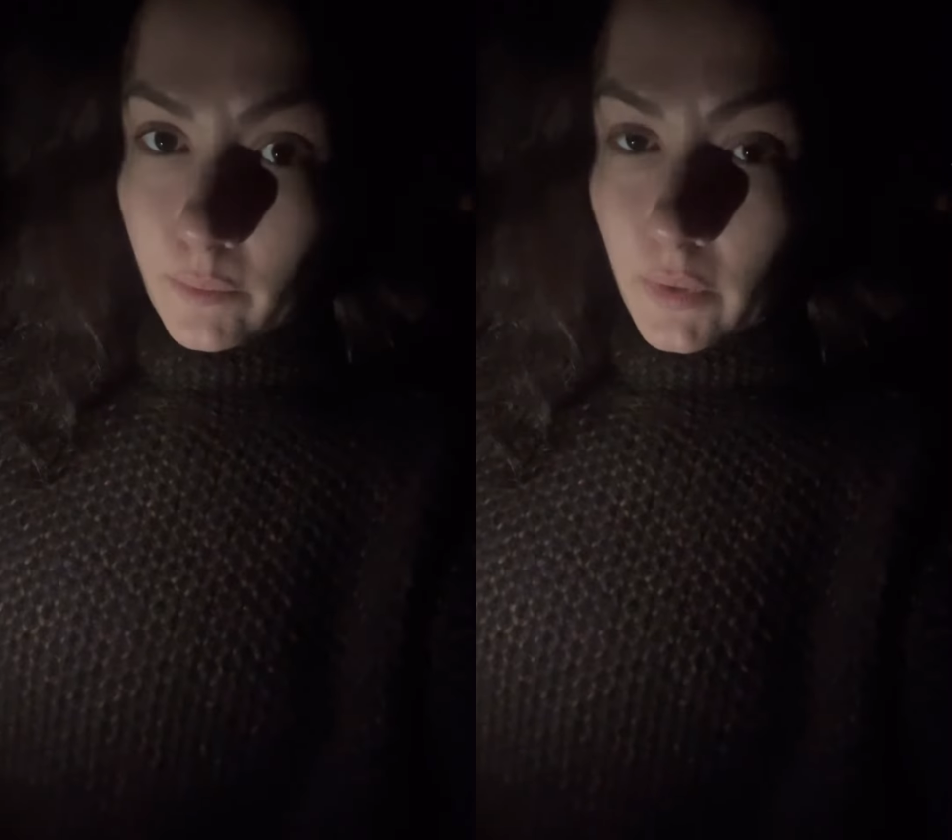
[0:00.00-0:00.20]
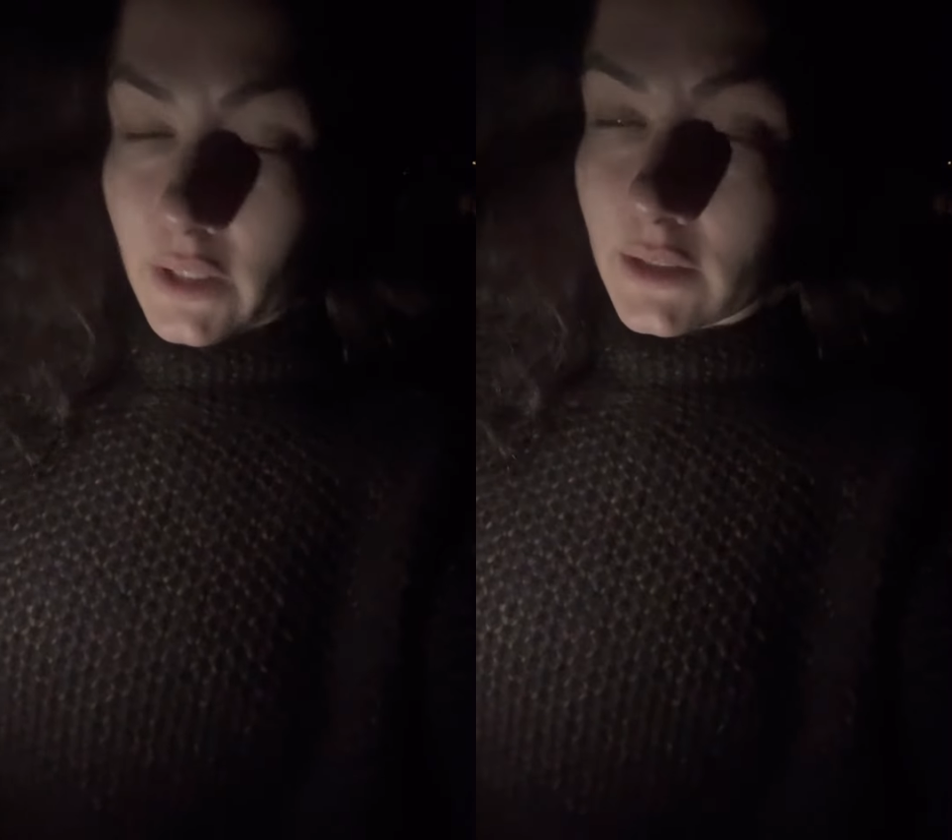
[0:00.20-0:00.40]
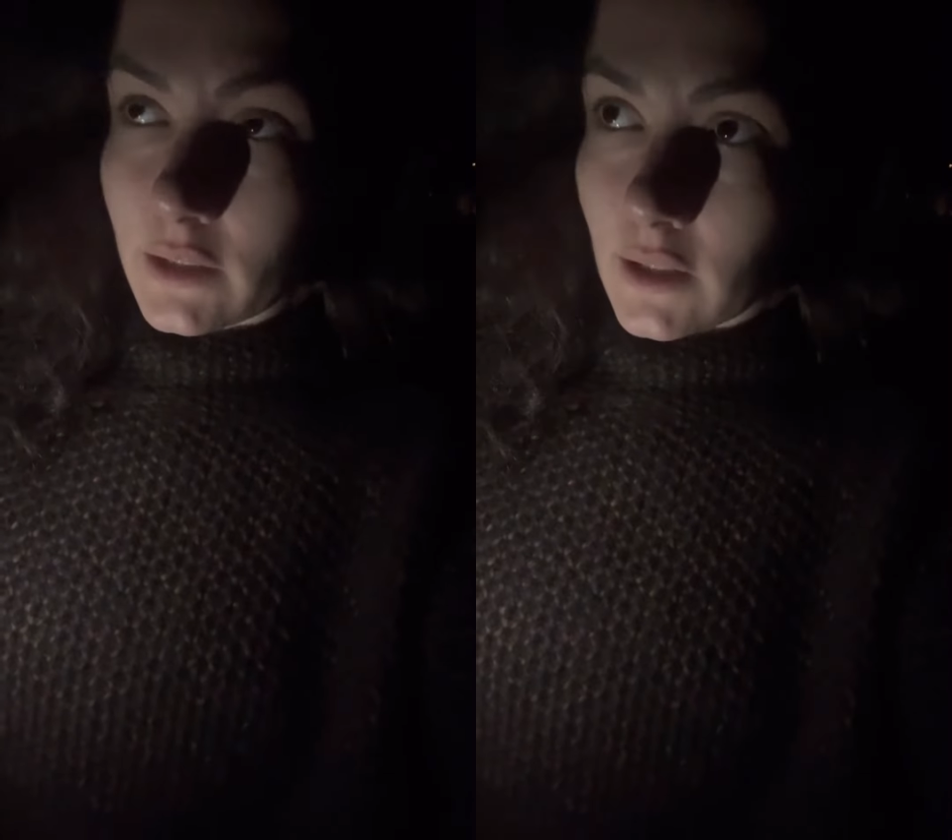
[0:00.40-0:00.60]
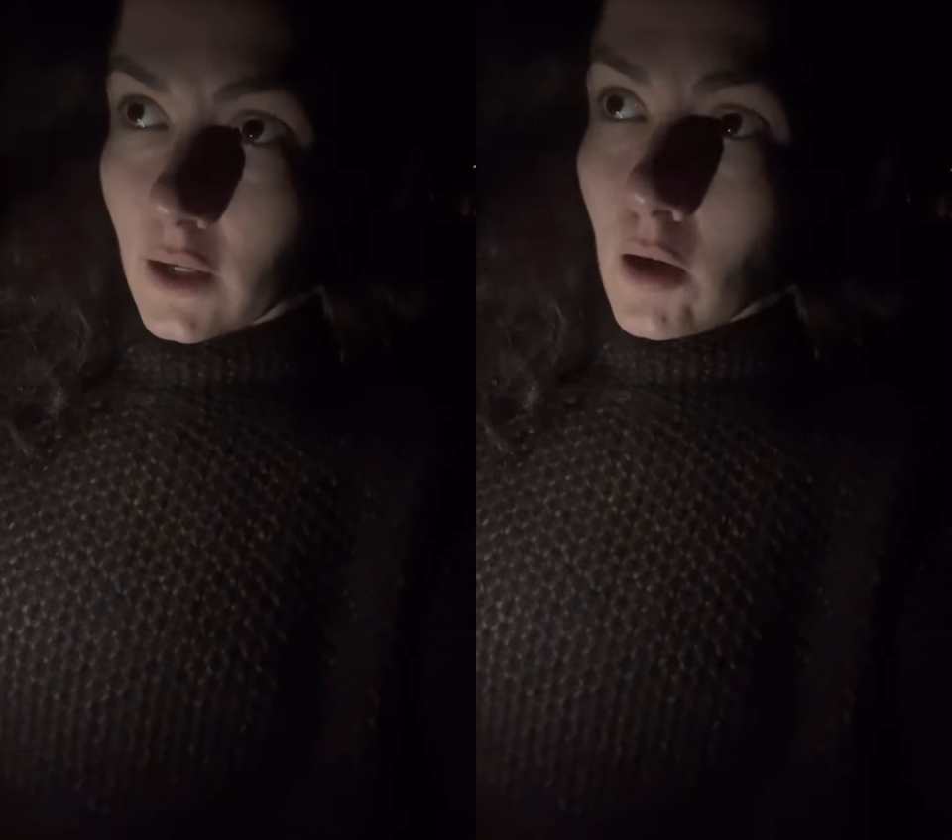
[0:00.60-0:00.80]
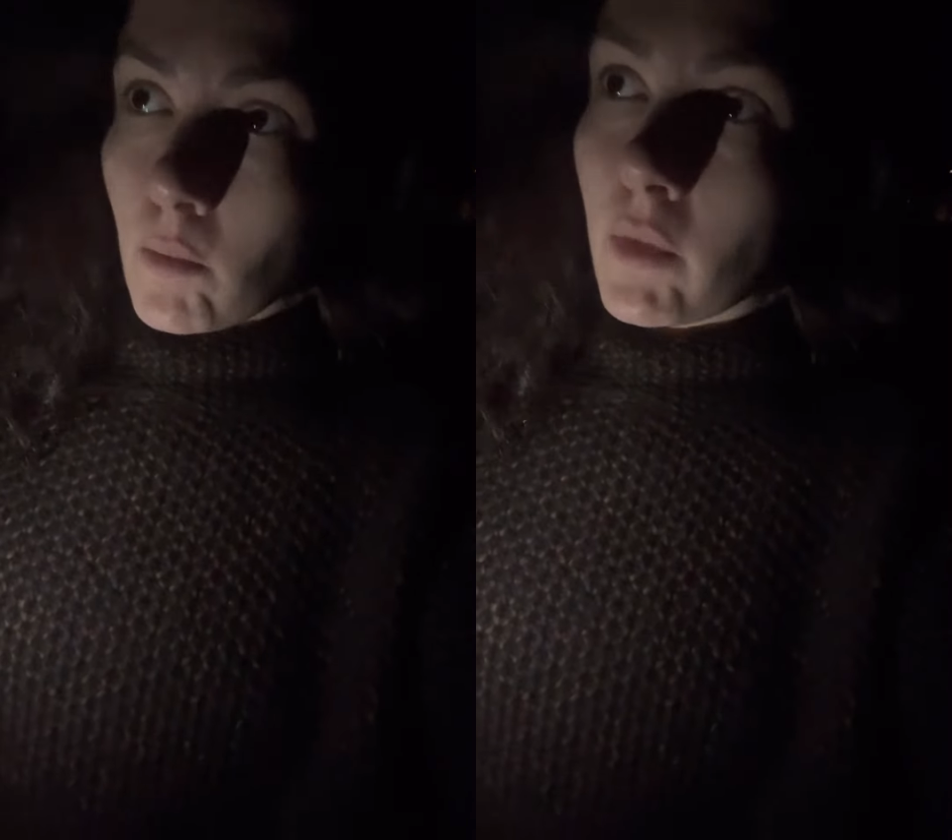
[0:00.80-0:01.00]
places,
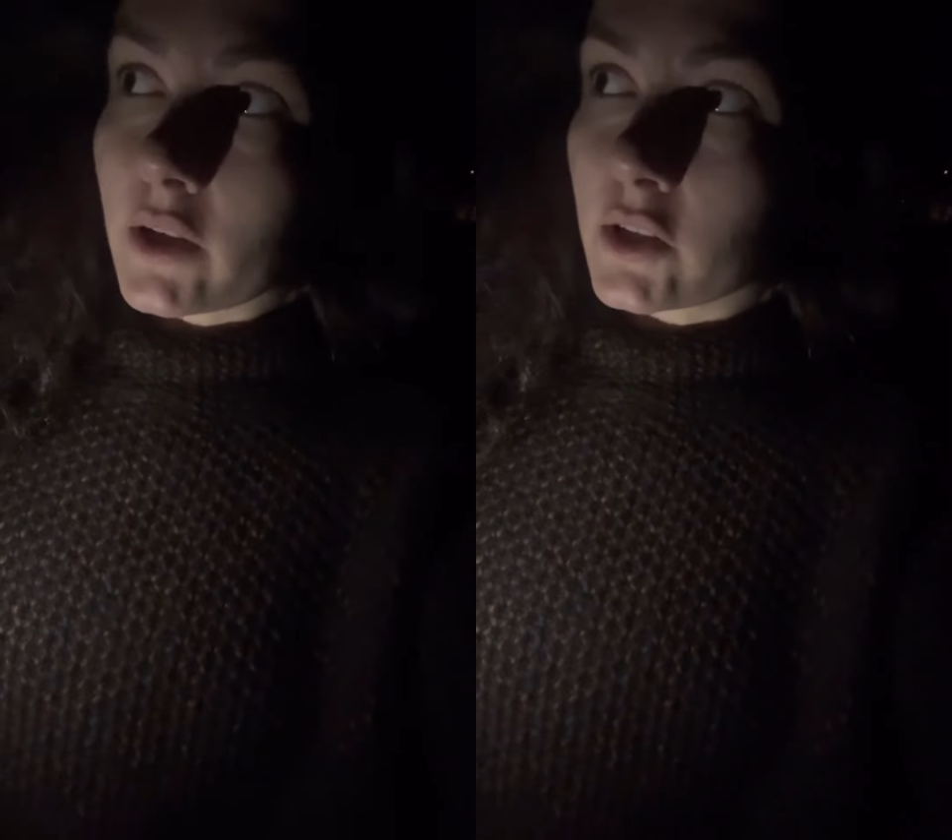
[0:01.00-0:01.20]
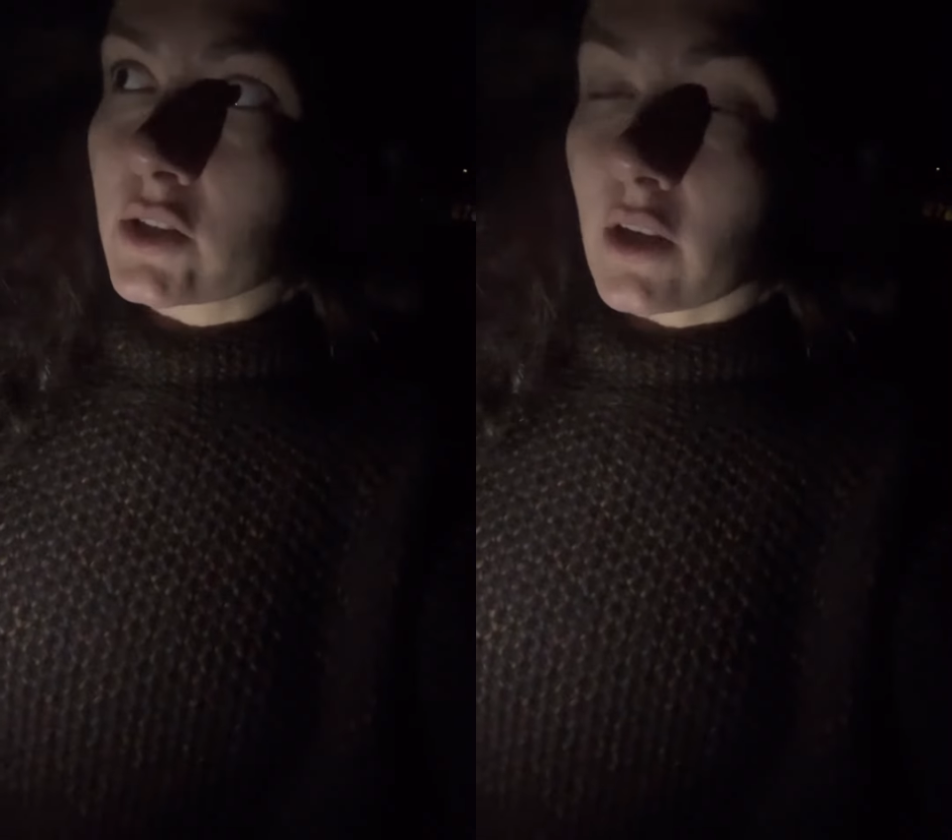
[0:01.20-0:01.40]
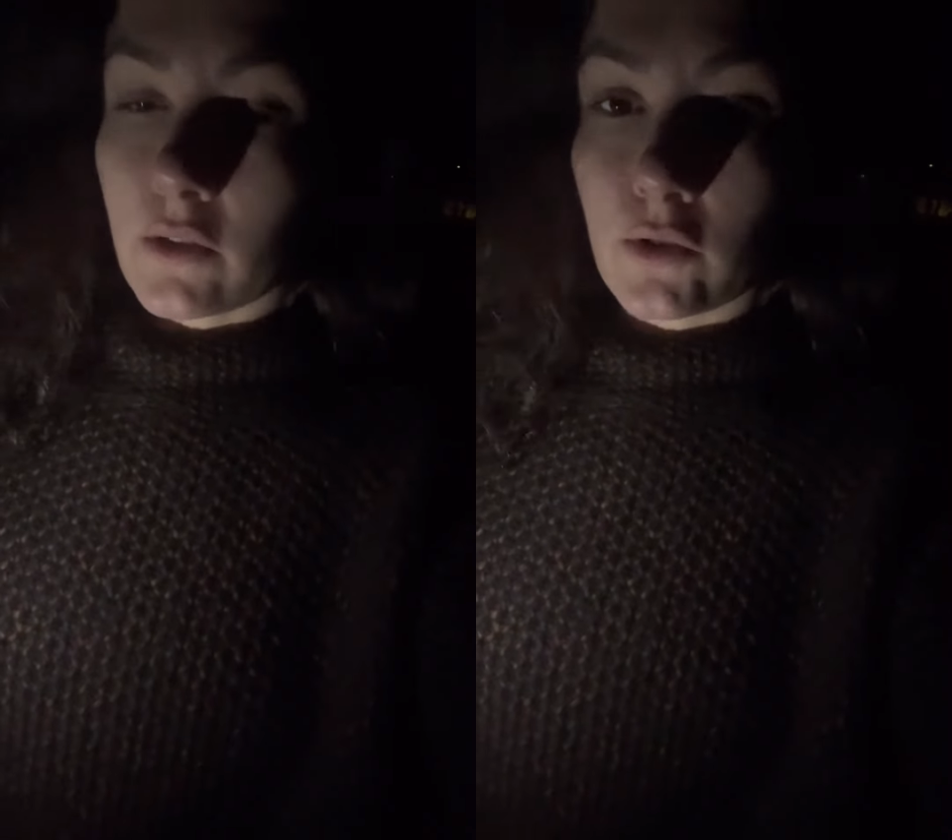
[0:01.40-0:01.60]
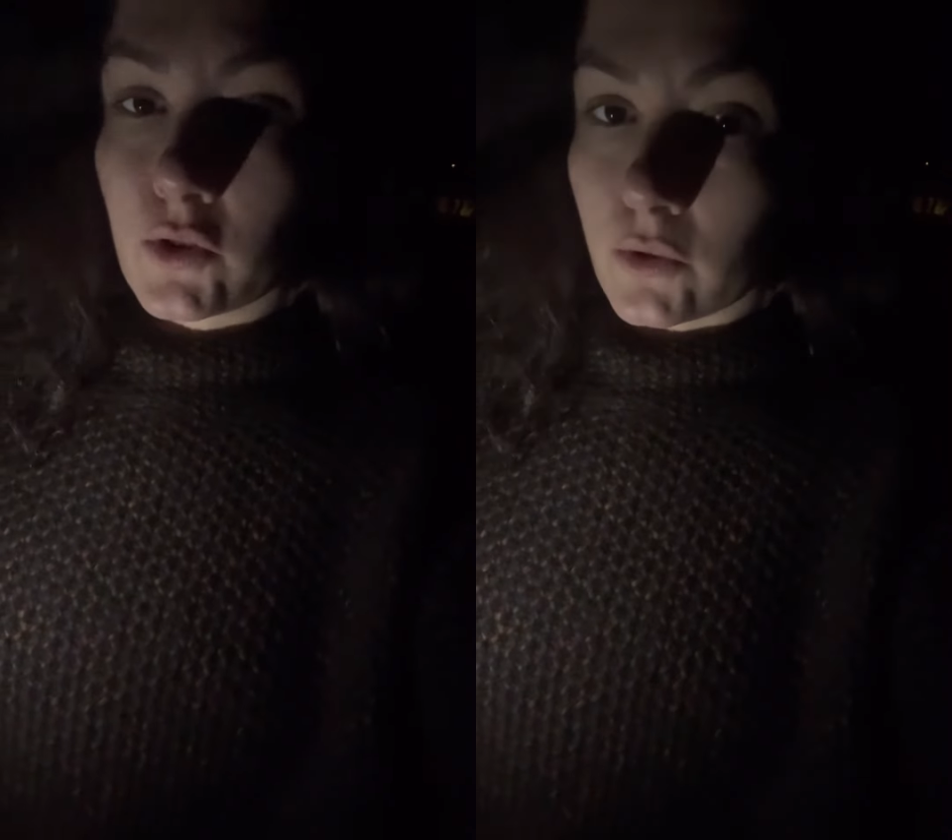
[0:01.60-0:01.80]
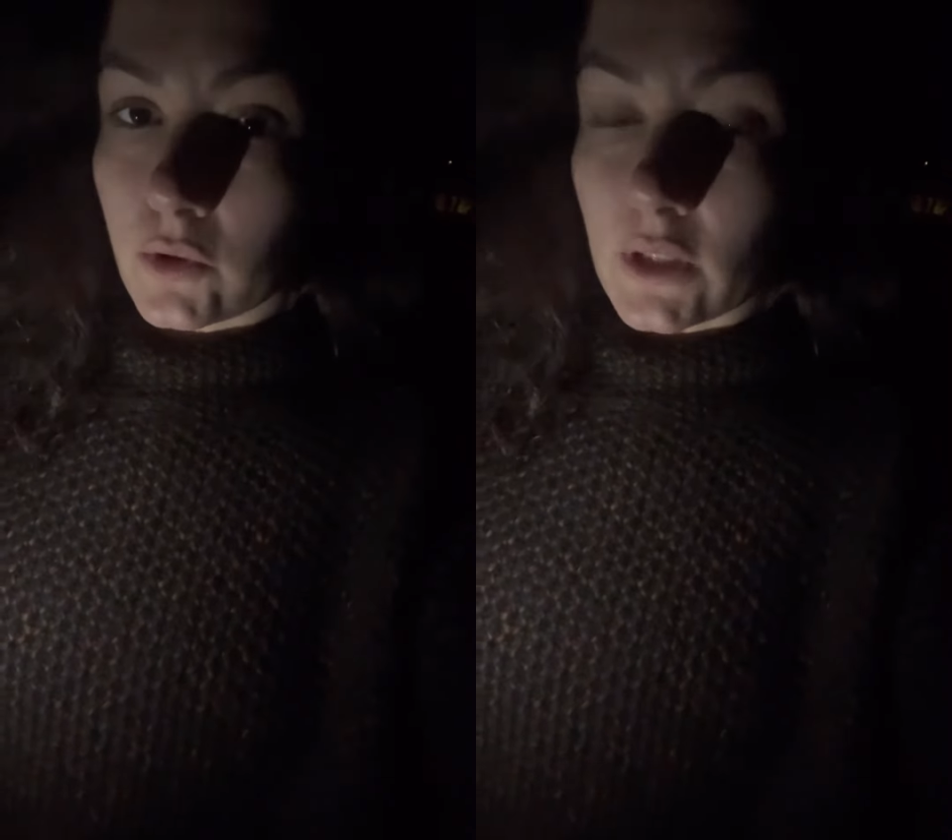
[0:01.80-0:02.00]
but it's not the
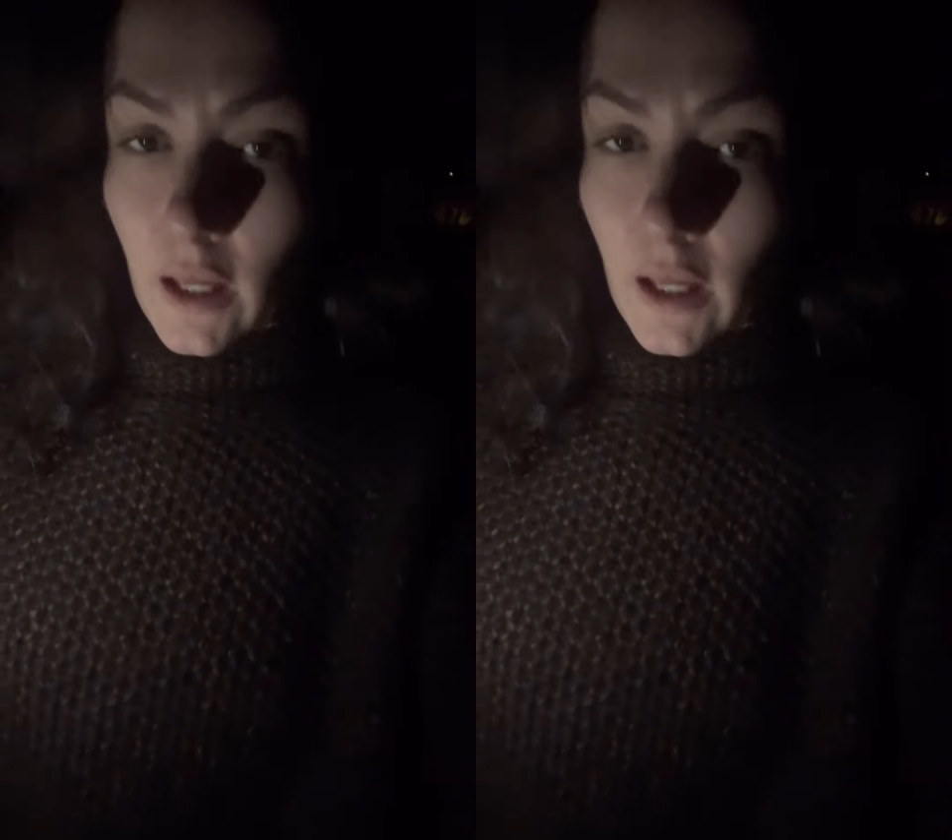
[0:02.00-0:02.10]
truth.